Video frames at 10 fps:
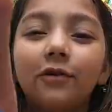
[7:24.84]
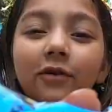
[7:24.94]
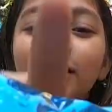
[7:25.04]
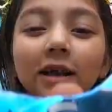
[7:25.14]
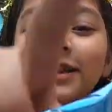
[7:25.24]
you
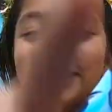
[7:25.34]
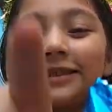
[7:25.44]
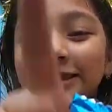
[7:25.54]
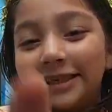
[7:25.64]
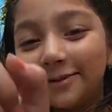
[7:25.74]
do?
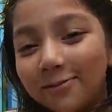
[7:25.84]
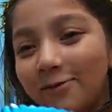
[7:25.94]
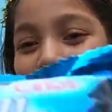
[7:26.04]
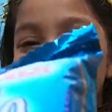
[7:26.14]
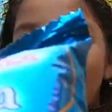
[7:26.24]

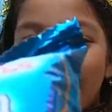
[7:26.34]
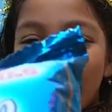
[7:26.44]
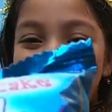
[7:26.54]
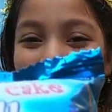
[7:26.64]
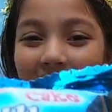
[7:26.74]
This is
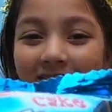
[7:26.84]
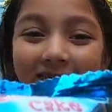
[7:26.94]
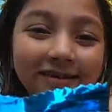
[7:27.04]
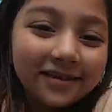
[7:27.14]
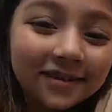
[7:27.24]
blue
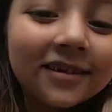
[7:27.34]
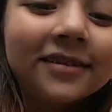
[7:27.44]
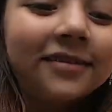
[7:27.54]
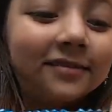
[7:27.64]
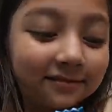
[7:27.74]
colored
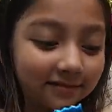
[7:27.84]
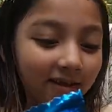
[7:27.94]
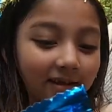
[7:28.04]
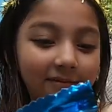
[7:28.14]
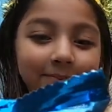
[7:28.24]
vanilla
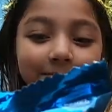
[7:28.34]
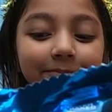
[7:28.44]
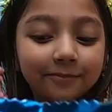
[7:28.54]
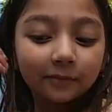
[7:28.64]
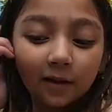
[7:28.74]

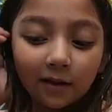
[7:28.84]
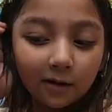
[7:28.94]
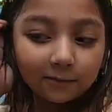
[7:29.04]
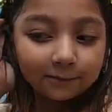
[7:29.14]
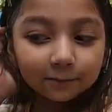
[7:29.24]
flavored cake.